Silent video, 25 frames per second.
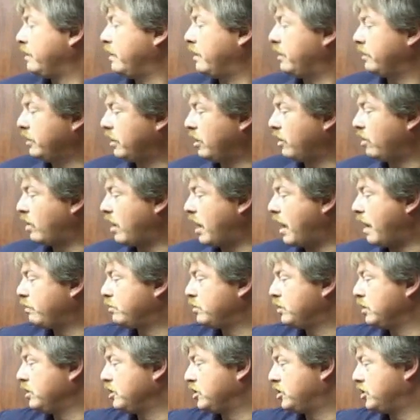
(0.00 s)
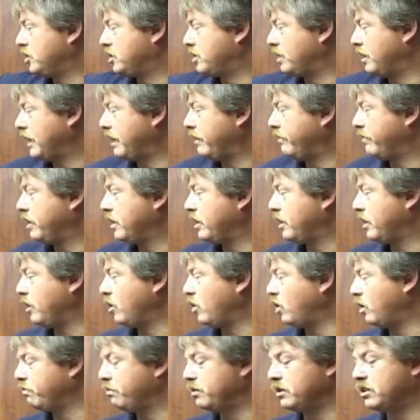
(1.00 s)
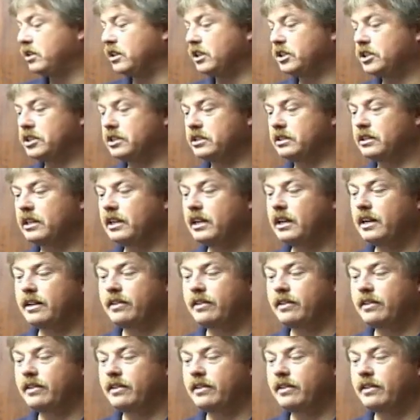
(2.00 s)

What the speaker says: Another option is just leave it in the on position.